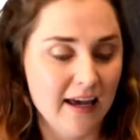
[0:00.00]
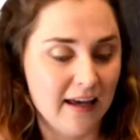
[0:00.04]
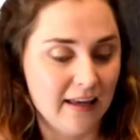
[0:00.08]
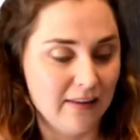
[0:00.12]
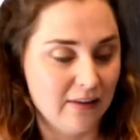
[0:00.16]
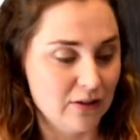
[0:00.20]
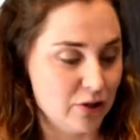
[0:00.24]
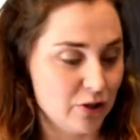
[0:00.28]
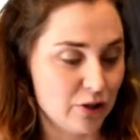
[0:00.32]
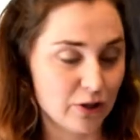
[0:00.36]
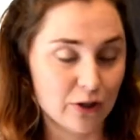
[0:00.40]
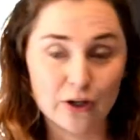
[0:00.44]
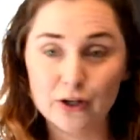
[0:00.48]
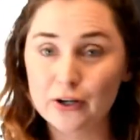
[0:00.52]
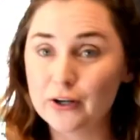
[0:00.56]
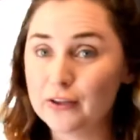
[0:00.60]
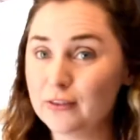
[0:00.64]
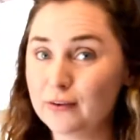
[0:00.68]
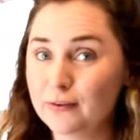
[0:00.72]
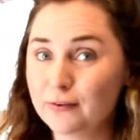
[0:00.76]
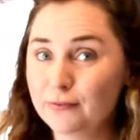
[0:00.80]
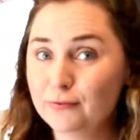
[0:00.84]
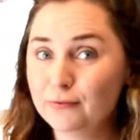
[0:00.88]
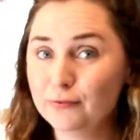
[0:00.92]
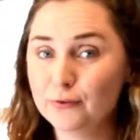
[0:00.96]
the sugar in
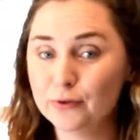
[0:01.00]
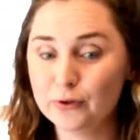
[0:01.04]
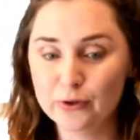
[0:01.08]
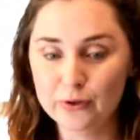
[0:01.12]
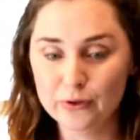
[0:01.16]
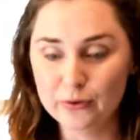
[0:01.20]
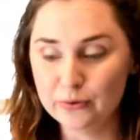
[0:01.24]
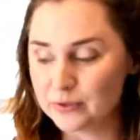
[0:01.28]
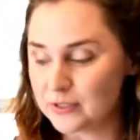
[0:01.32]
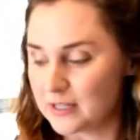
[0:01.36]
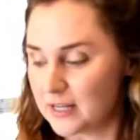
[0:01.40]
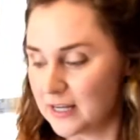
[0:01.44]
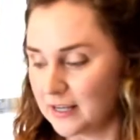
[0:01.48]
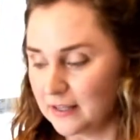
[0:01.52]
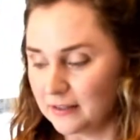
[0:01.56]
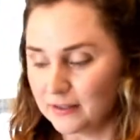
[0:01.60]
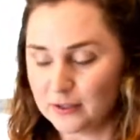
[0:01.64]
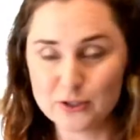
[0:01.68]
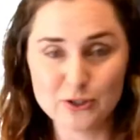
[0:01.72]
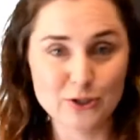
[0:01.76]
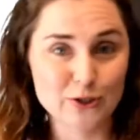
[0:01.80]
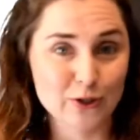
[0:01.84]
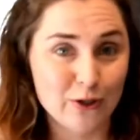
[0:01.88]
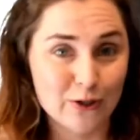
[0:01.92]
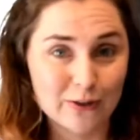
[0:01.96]
the fruit, the
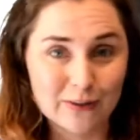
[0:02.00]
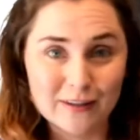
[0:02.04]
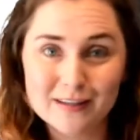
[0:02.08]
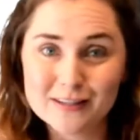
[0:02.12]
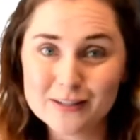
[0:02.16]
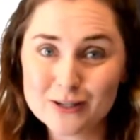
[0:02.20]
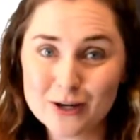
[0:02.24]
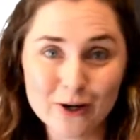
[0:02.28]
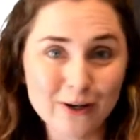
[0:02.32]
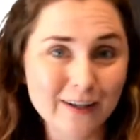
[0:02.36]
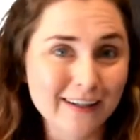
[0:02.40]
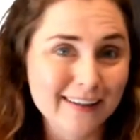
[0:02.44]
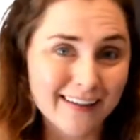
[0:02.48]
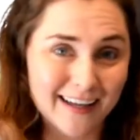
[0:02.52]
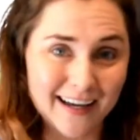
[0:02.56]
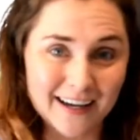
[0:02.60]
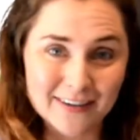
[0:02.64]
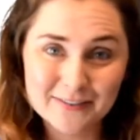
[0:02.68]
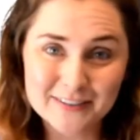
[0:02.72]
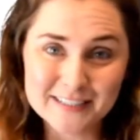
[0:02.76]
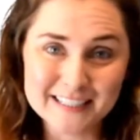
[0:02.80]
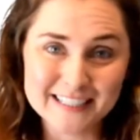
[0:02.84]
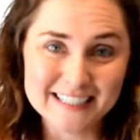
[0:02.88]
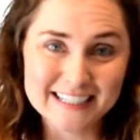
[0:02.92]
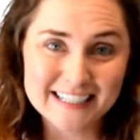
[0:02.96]
sugar that's already
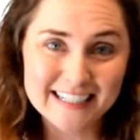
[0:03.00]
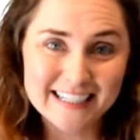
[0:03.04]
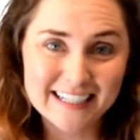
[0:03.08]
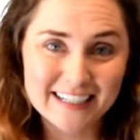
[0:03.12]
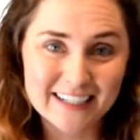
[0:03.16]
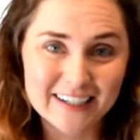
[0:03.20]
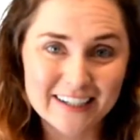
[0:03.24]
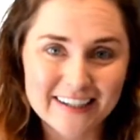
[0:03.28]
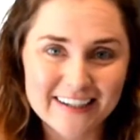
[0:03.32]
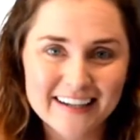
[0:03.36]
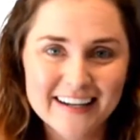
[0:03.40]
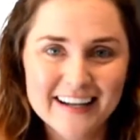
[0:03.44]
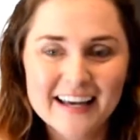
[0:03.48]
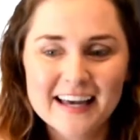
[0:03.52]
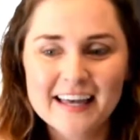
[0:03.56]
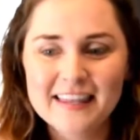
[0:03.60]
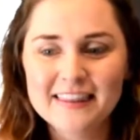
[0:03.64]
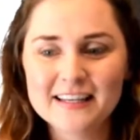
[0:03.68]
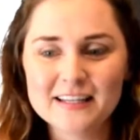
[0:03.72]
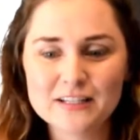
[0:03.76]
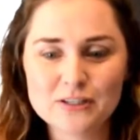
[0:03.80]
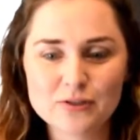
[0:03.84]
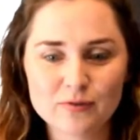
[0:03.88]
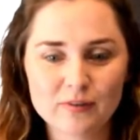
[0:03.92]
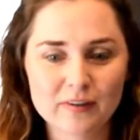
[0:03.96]
left in here
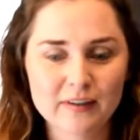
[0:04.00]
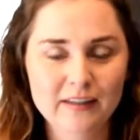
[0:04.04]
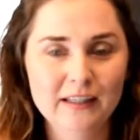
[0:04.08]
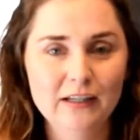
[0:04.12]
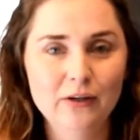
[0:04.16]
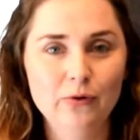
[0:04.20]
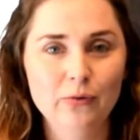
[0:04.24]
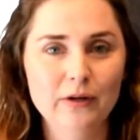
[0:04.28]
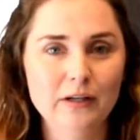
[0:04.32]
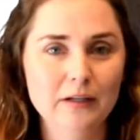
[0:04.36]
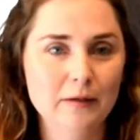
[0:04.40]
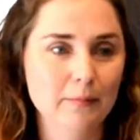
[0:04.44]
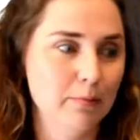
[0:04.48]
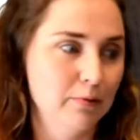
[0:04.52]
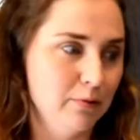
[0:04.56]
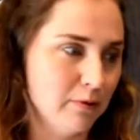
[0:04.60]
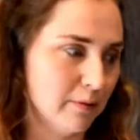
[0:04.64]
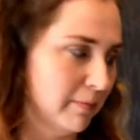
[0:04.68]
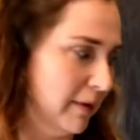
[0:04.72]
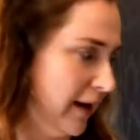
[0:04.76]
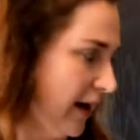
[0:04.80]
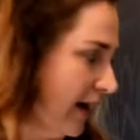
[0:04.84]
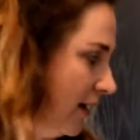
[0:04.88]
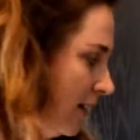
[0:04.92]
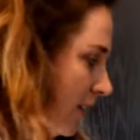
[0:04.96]
that's really going to
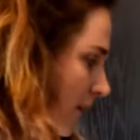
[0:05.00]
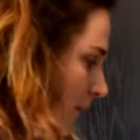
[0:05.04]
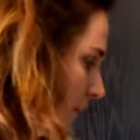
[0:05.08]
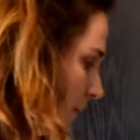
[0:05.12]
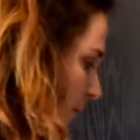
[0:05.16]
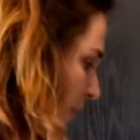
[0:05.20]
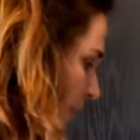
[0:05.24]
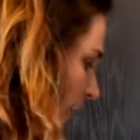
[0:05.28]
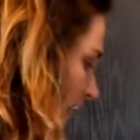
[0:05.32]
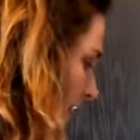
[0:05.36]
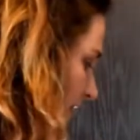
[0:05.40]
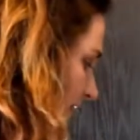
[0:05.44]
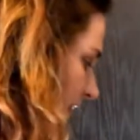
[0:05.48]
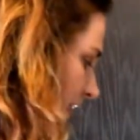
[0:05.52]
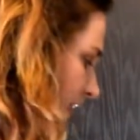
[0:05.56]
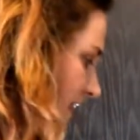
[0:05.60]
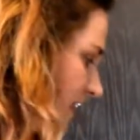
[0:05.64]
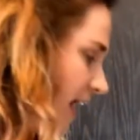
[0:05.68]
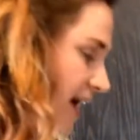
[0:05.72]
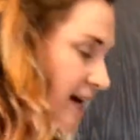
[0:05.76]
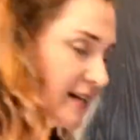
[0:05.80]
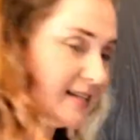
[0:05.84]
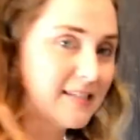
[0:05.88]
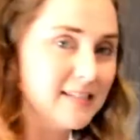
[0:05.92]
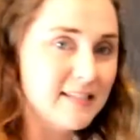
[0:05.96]
propel the
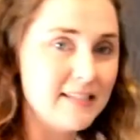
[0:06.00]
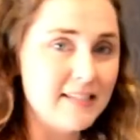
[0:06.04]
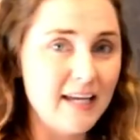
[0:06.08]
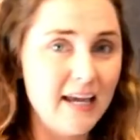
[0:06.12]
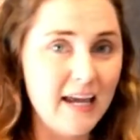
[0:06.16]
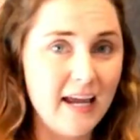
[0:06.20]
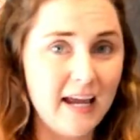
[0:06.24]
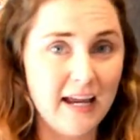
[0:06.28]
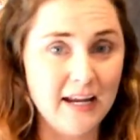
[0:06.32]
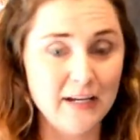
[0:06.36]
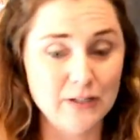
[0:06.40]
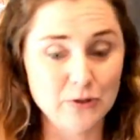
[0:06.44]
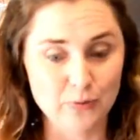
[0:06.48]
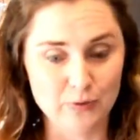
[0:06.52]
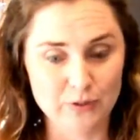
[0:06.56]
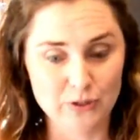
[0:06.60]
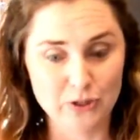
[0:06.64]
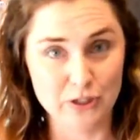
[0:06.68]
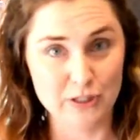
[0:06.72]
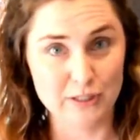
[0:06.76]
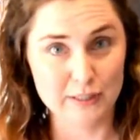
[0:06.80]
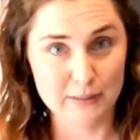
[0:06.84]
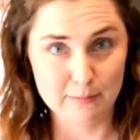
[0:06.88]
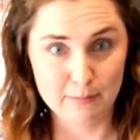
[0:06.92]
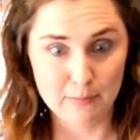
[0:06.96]
next stage, which
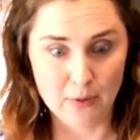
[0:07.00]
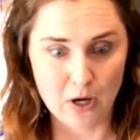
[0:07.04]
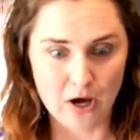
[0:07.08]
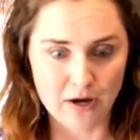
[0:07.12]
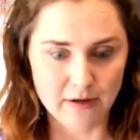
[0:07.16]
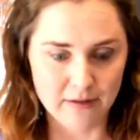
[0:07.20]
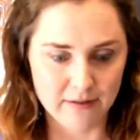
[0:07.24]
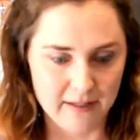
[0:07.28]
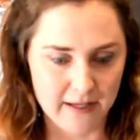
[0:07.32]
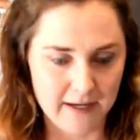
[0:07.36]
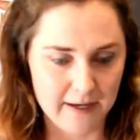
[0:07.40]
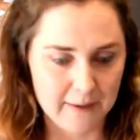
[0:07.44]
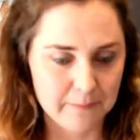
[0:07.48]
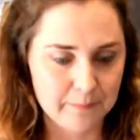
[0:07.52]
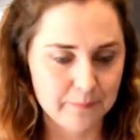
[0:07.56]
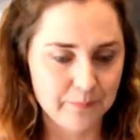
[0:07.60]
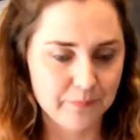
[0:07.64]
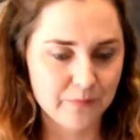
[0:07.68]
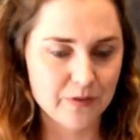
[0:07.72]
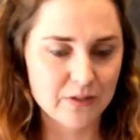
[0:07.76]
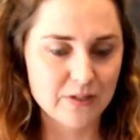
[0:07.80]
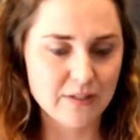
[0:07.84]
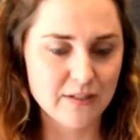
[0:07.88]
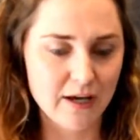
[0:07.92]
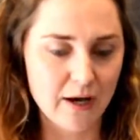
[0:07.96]
is bottling.
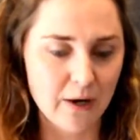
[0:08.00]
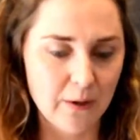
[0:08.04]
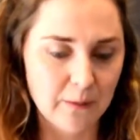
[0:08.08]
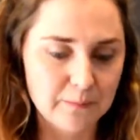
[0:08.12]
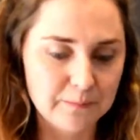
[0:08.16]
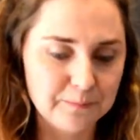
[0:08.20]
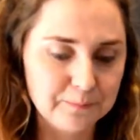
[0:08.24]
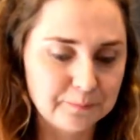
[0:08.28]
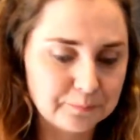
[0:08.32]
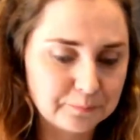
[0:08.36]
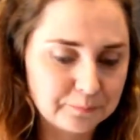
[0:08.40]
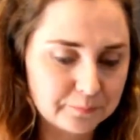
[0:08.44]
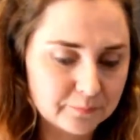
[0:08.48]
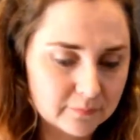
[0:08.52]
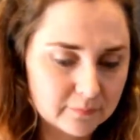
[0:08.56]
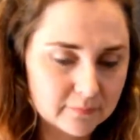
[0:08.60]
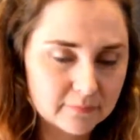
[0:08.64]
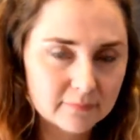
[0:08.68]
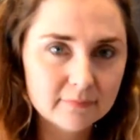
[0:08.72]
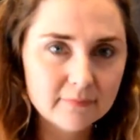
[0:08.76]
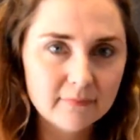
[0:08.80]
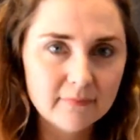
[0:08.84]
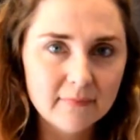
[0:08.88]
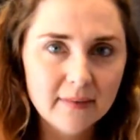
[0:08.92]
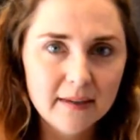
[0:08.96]
So
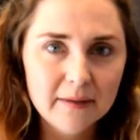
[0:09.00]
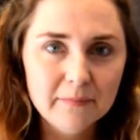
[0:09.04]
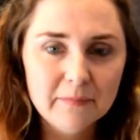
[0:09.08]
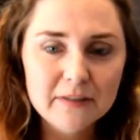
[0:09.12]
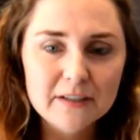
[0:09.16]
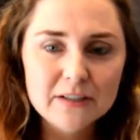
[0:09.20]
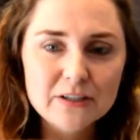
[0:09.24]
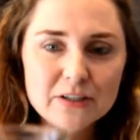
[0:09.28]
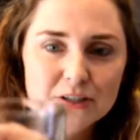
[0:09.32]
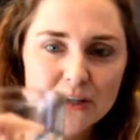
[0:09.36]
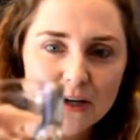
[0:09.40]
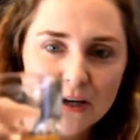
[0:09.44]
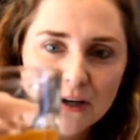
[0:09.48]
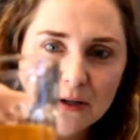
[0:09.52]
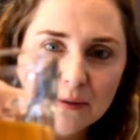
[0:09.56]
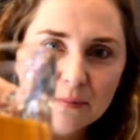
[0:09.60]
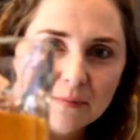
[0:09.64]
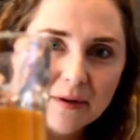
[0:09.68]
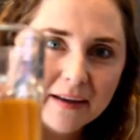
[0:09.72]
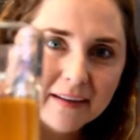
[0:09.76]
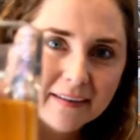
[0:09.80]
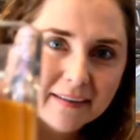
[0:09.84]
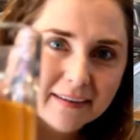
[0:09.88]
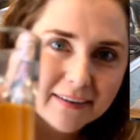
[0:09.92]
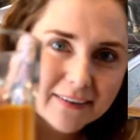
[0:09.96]
I'm going to show you
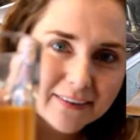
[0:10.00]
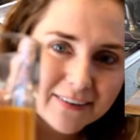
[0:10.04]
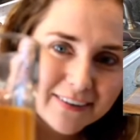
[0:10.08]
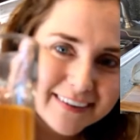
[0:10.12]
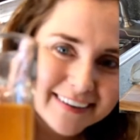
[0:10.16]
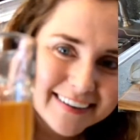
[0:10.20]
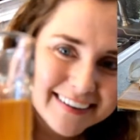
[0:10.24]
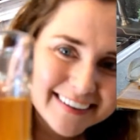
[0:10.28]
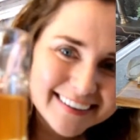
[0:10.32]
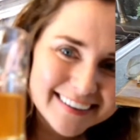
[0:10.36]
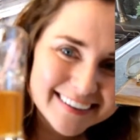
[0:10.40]
my little...